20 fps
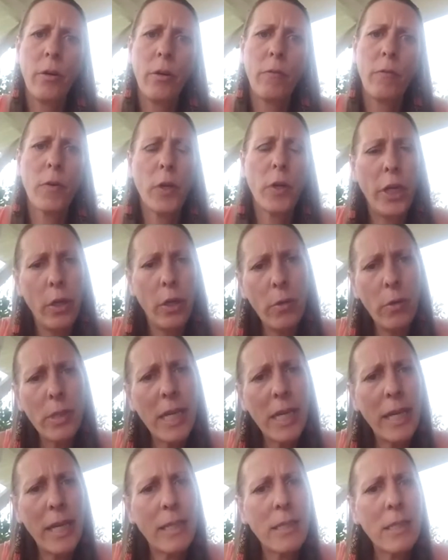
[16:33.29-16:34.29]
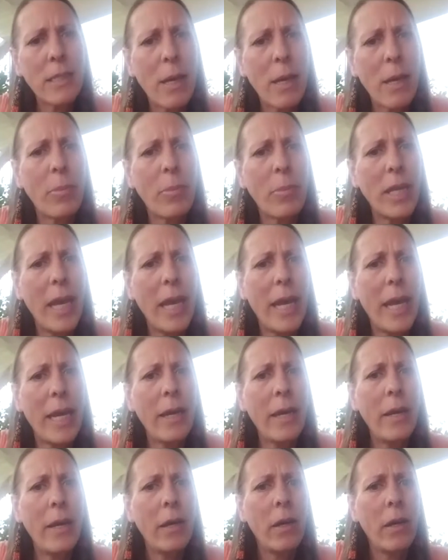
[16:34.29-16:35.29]
for using
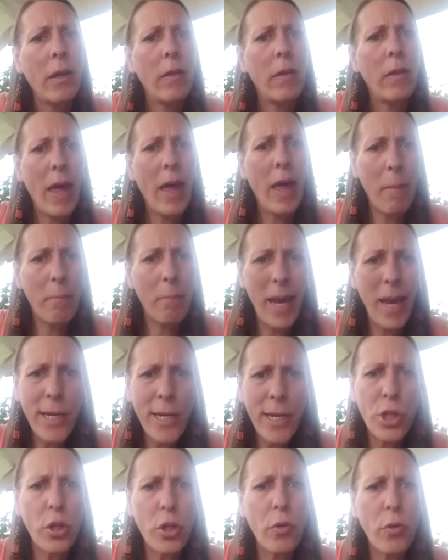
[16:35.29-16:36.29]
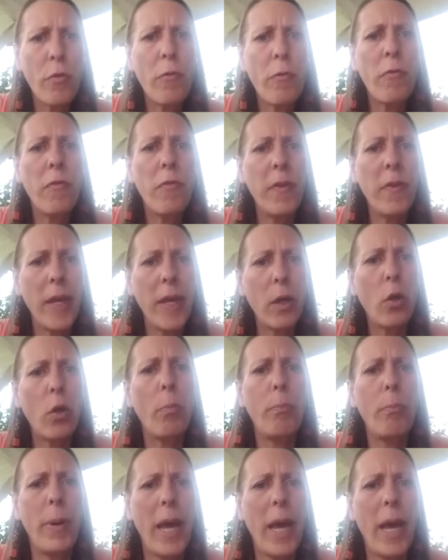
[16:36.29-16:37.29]
something that makes you
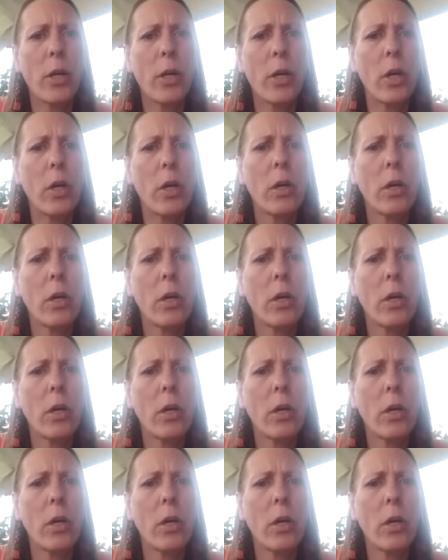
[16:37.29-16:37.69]
feel better